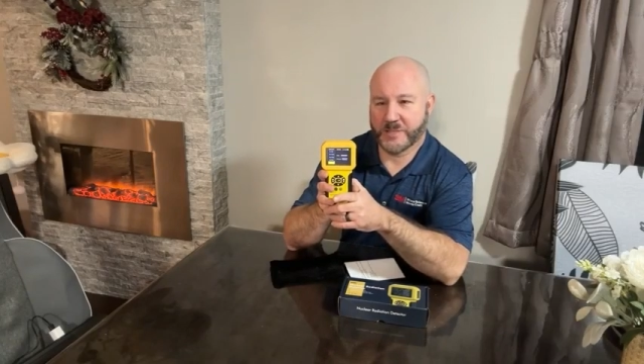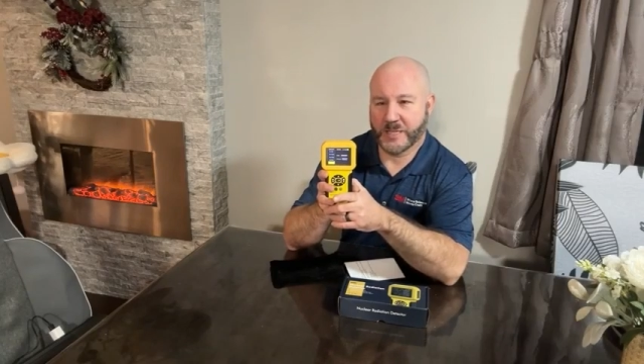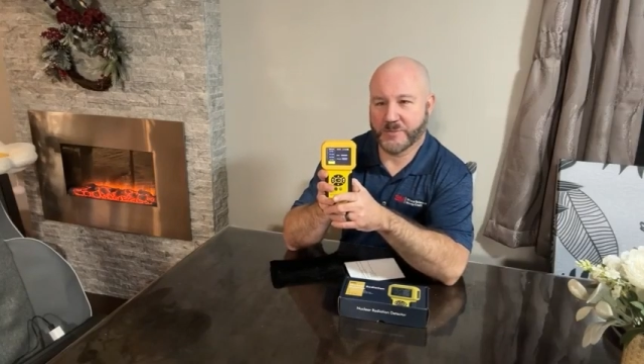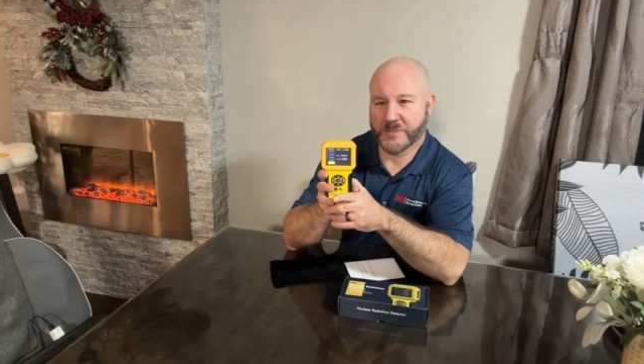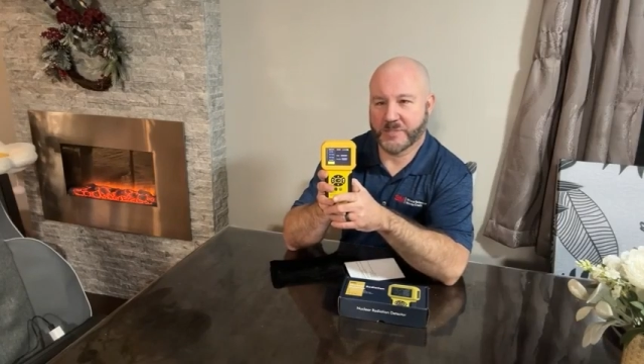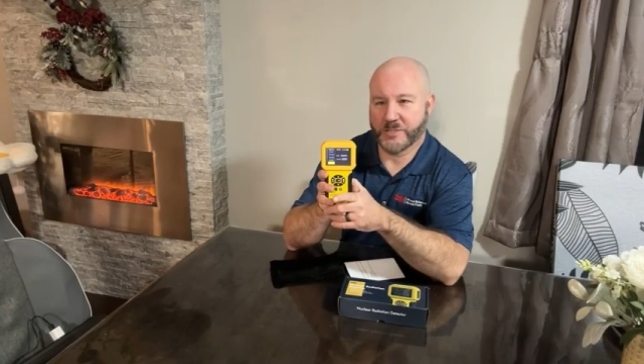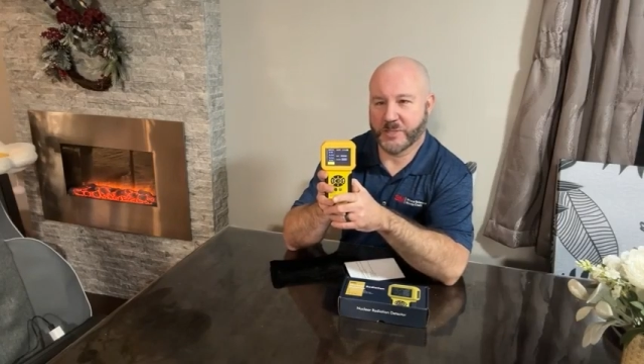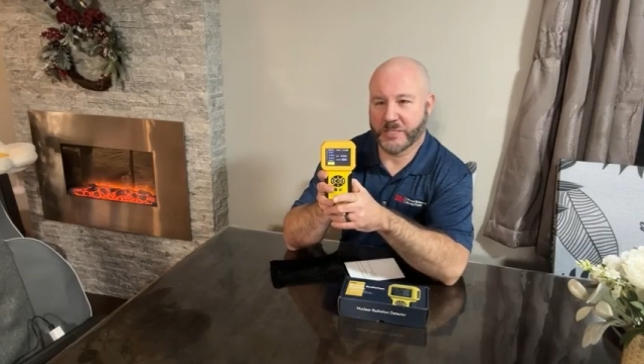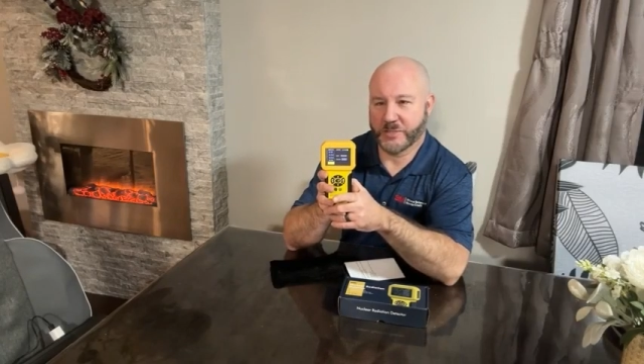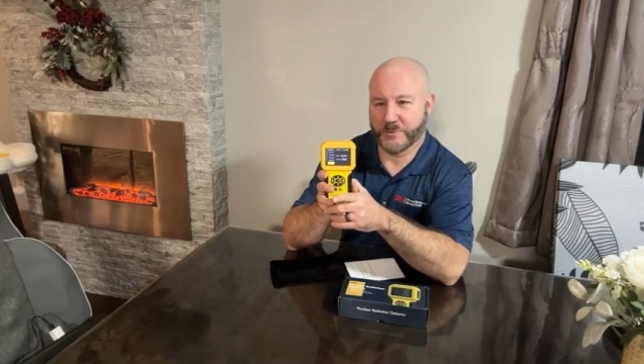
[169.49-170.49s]
types of
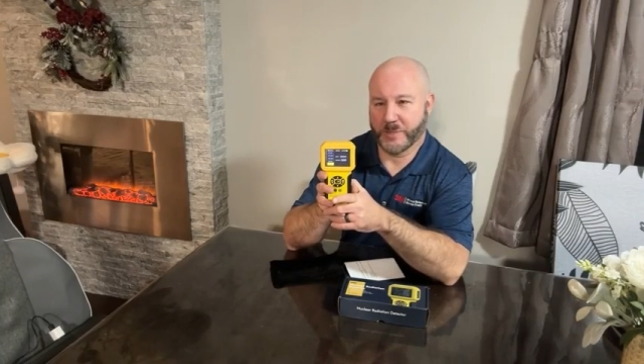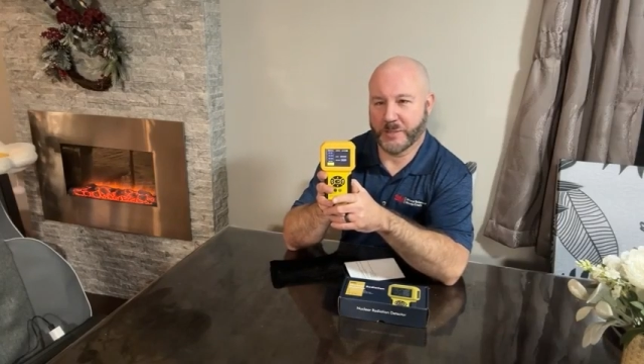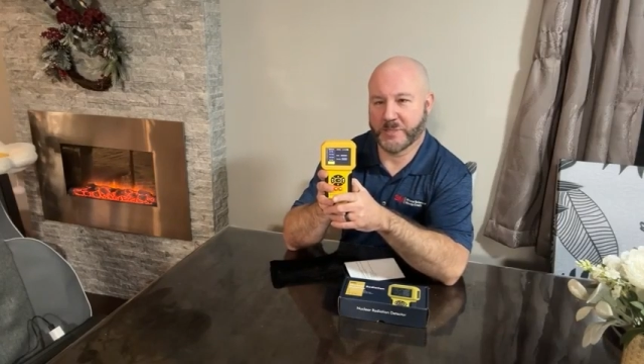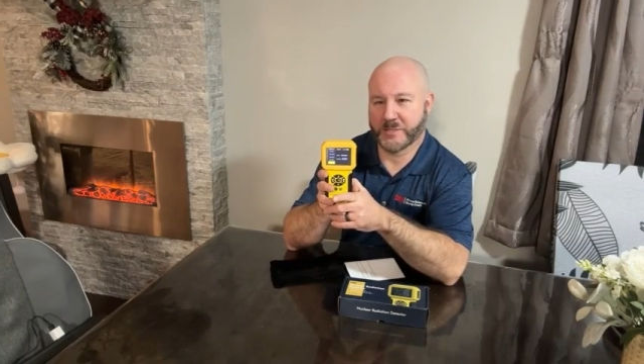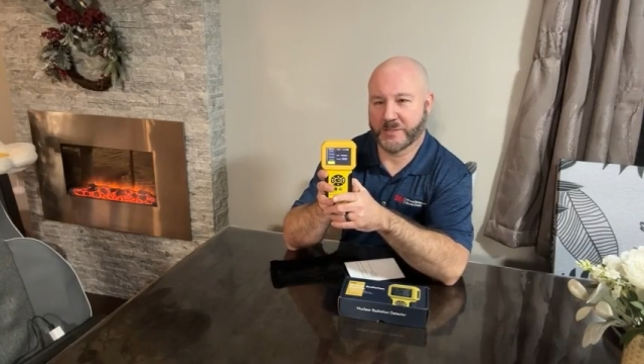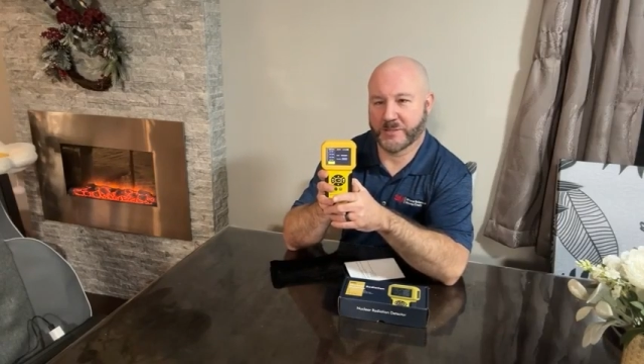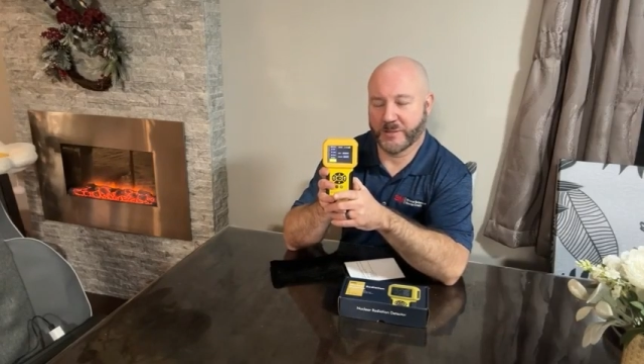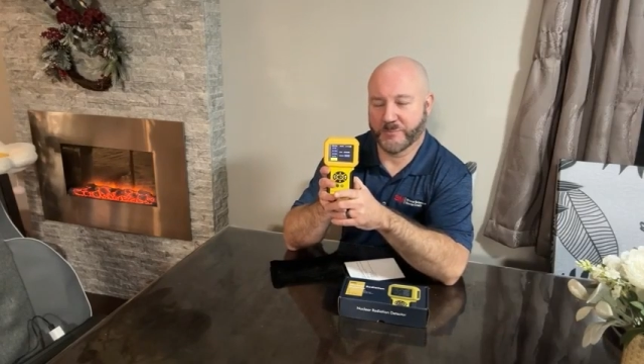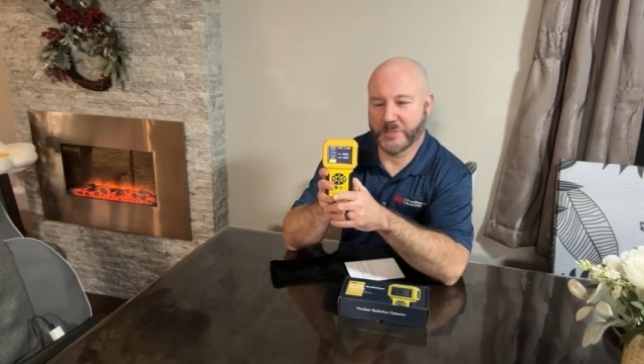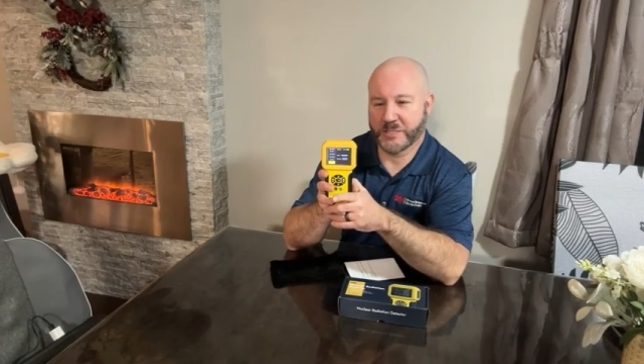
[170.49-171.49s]
situations might be
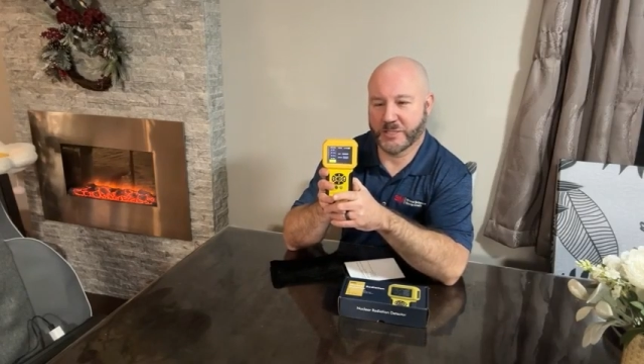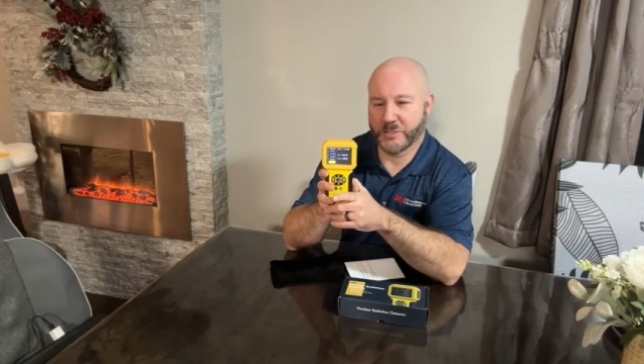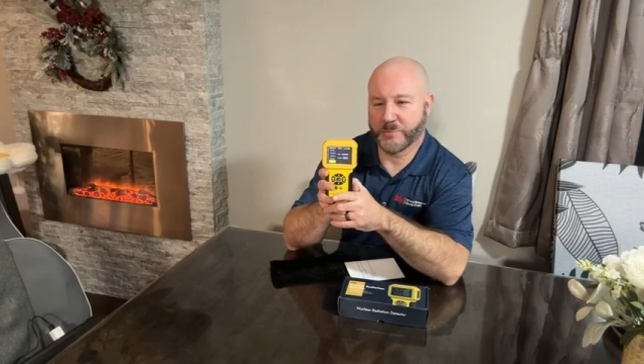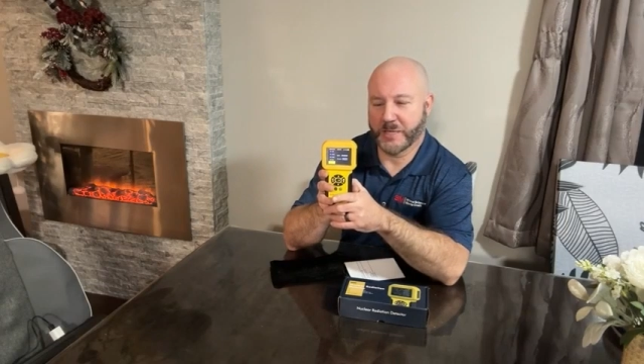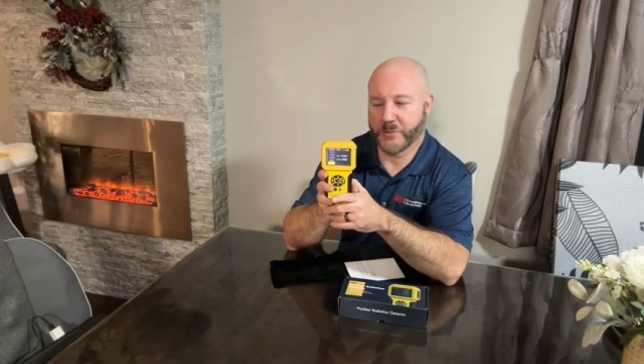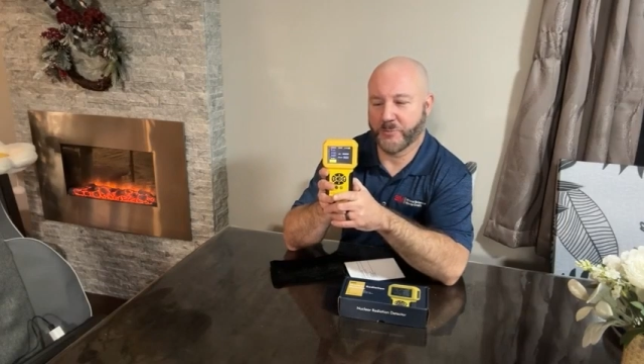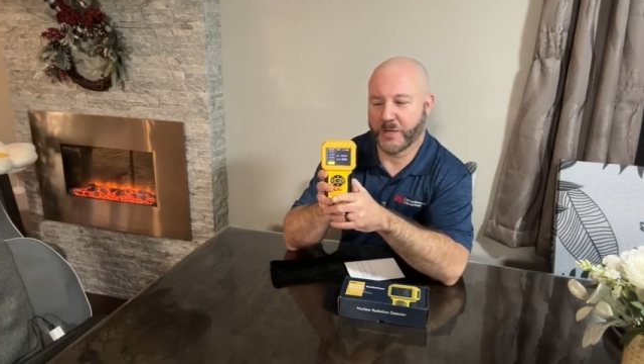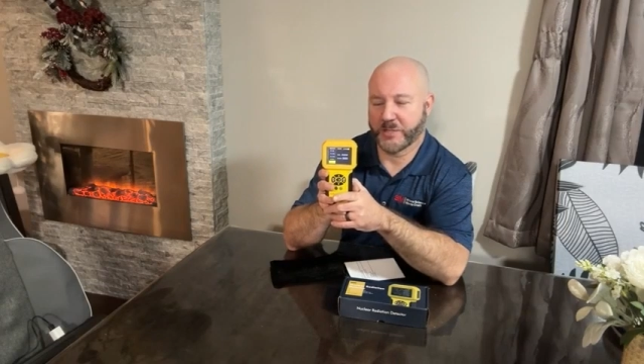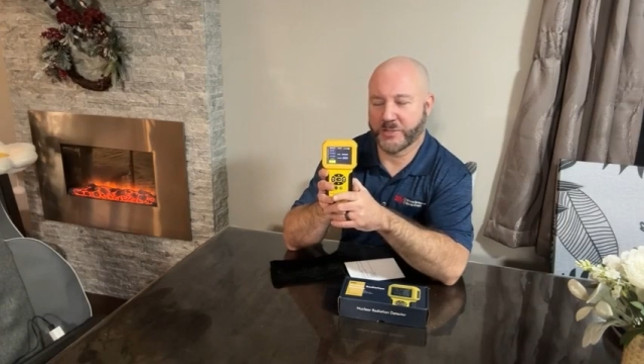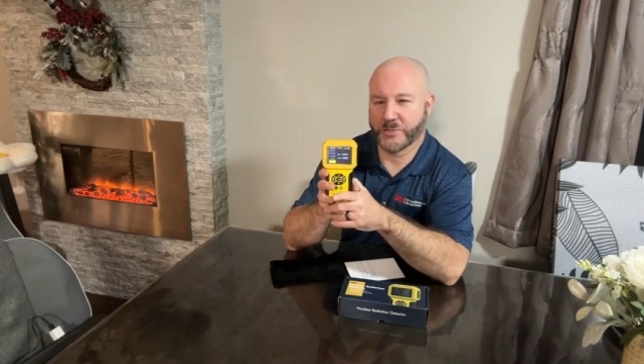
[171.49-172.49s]
some reason you might
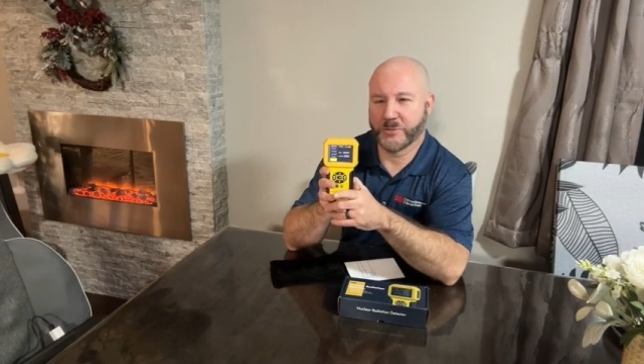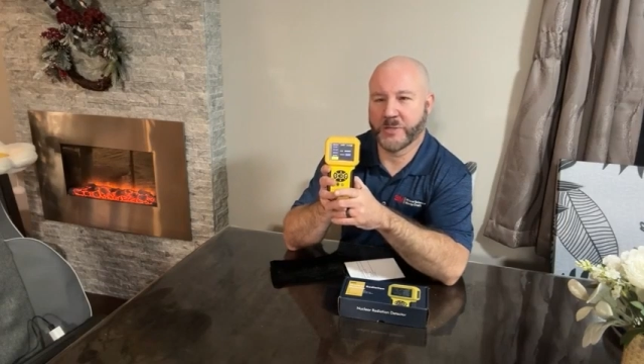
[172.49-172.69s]
want to